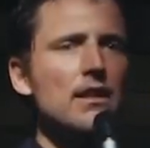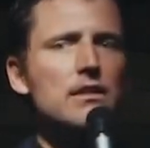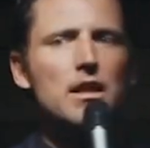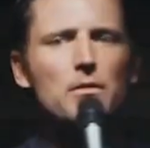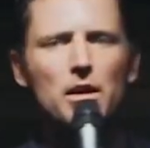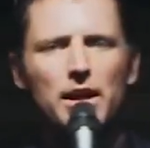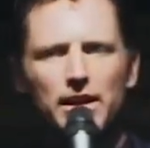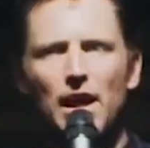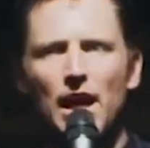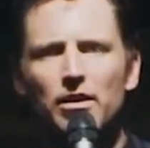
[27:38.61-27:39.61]
So I'm like,
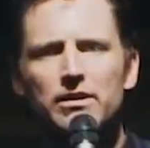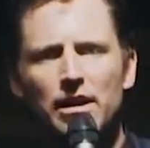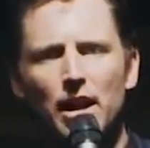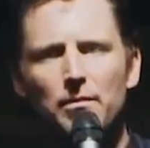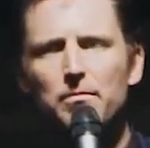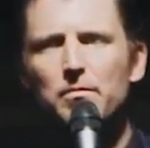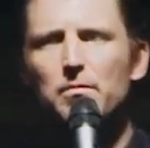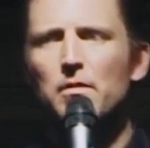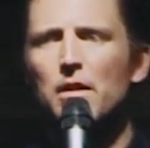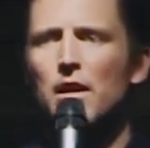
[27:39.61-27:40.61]
I looked it up,
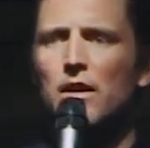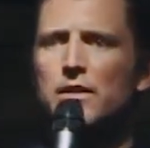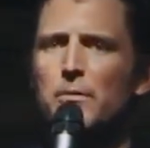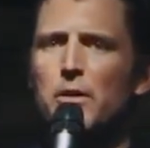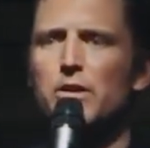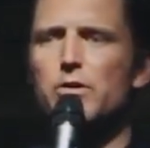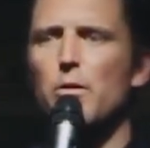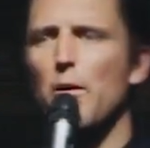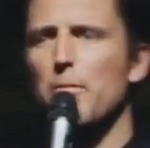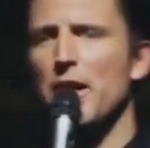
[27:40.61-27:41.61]
looked up cultural
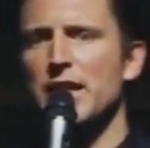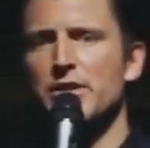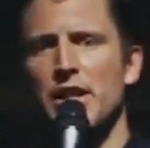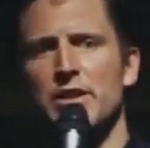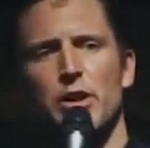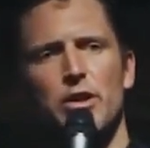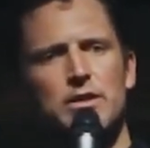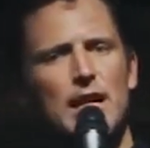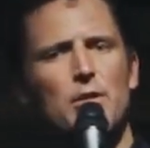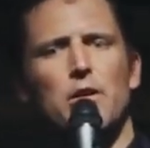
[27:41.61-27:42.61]
appropriation, and it turns
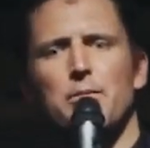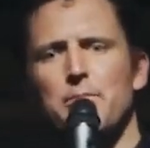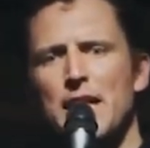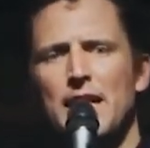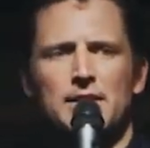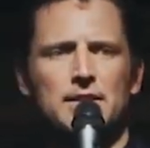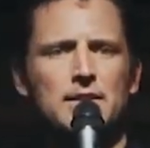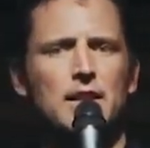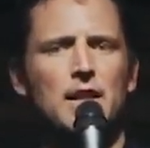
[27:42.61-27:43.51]
out what it means